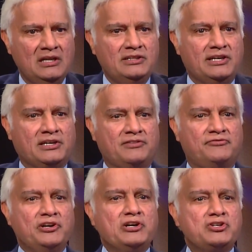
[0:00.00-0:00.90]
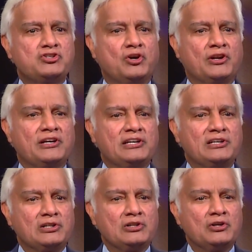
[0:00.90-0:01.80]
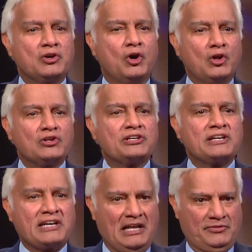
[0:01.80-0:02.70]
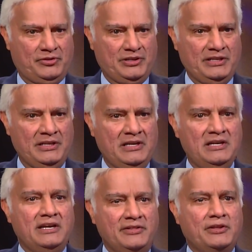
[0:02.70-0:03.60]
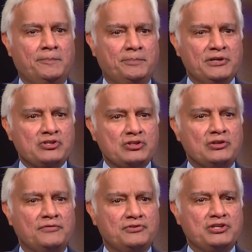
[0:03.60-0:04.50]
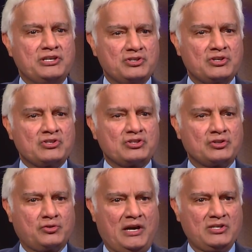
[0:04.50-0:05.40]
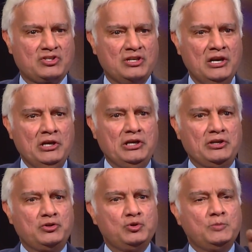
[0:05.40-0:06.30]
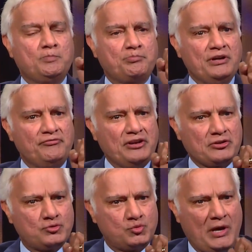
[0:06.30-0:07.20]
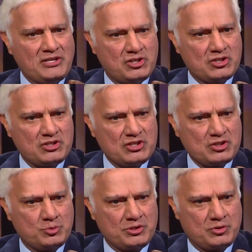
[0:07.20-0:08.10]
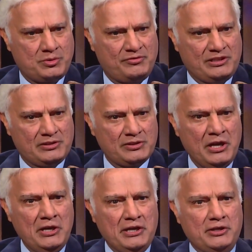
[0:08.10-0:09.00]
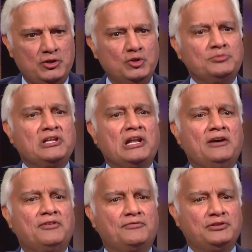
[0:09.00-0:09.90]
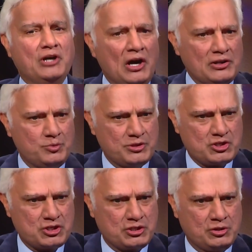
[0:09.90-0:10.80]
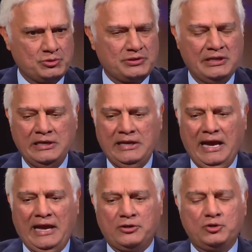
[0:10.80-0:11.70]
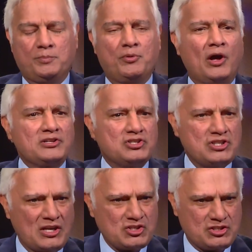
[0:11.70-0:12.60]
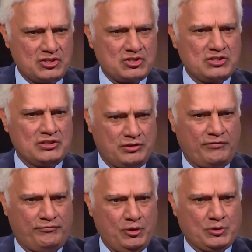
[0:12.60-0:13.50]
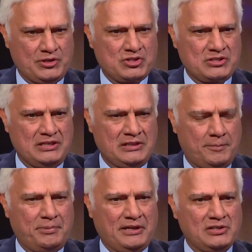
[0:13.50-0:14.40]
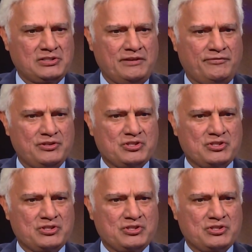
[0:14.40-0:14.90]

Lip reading: They converged on a hill called Calvary, in the person of Jesus Christ, in whom perfect righteousness was revealed, in whom the love of God was shown, and who brought justice into focus in the penalty for